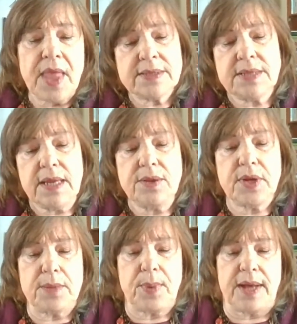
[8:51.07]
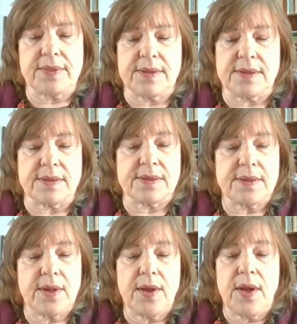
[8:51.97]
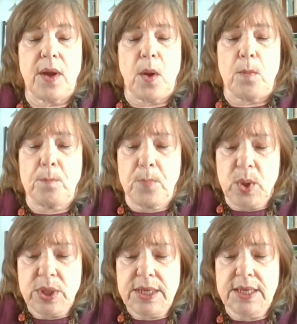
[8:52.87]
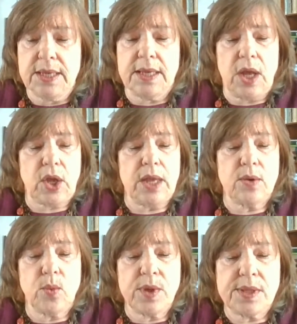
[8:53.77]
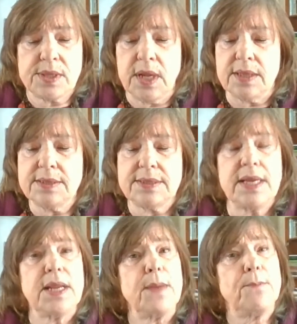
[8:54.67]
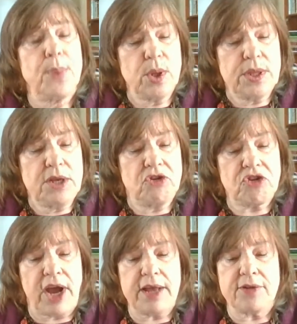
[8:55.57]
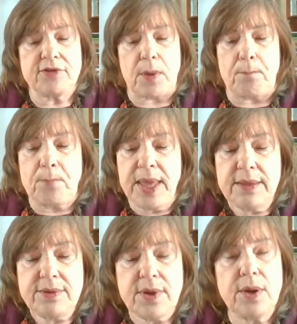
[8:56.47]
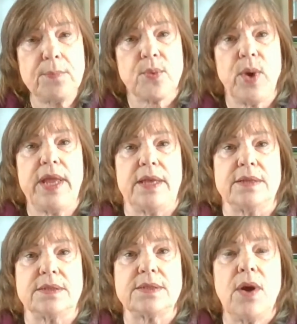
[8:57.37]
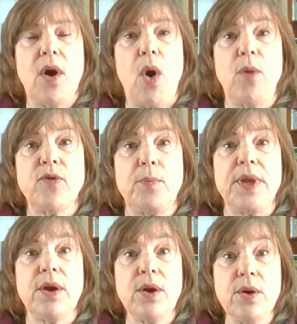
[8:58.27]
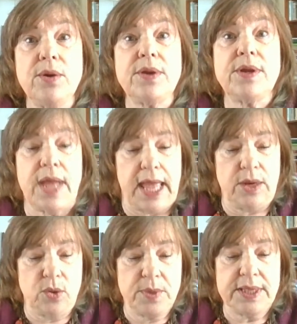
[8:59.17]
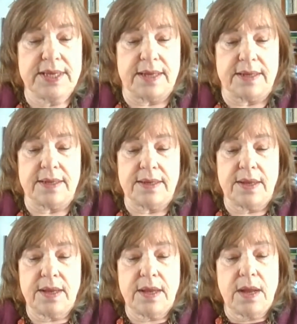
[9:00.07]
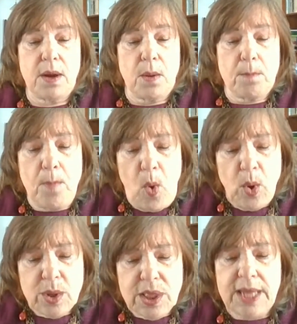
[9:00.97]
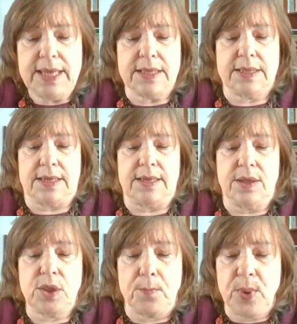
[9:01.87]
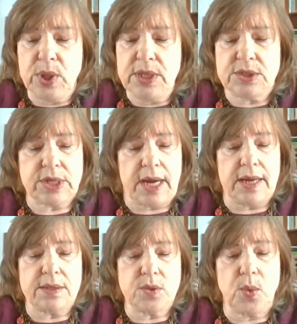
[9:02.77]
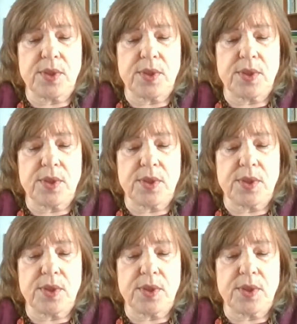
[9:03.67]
Second hypothesis. Bullying can result in a bullied child's pent-up rage over being hurt and humiliated. More likely, the bullied child will